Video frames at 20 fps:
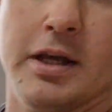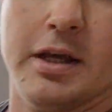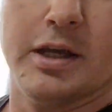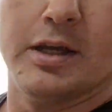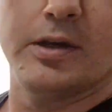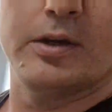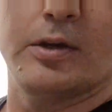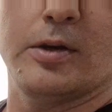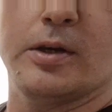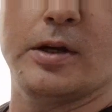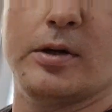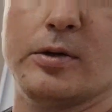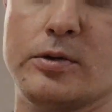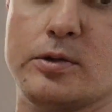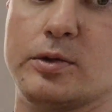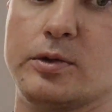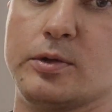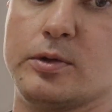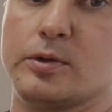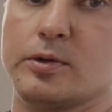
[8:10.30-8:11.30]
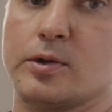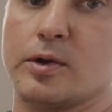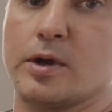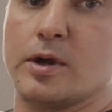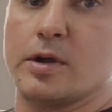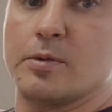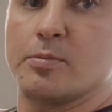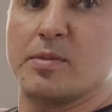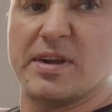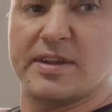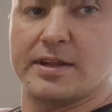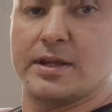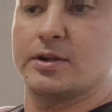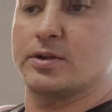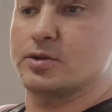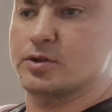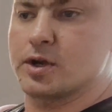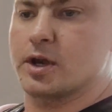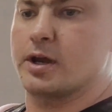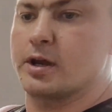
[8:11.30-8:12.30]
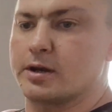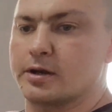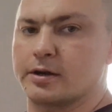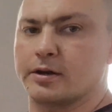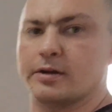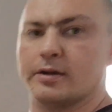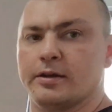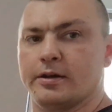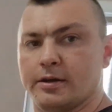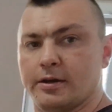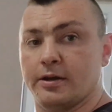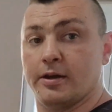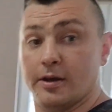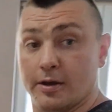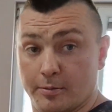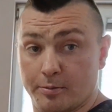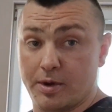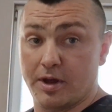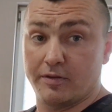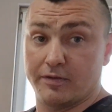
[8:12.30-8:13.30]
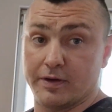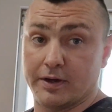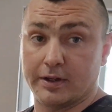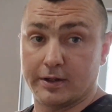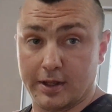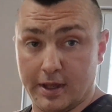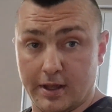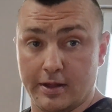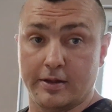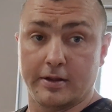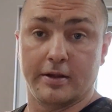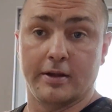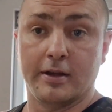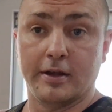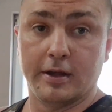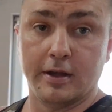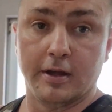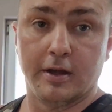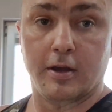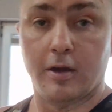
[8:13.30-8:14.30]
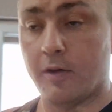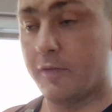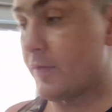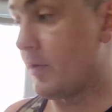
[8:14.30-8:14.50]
you go to massage chair. Perfect, yes? Of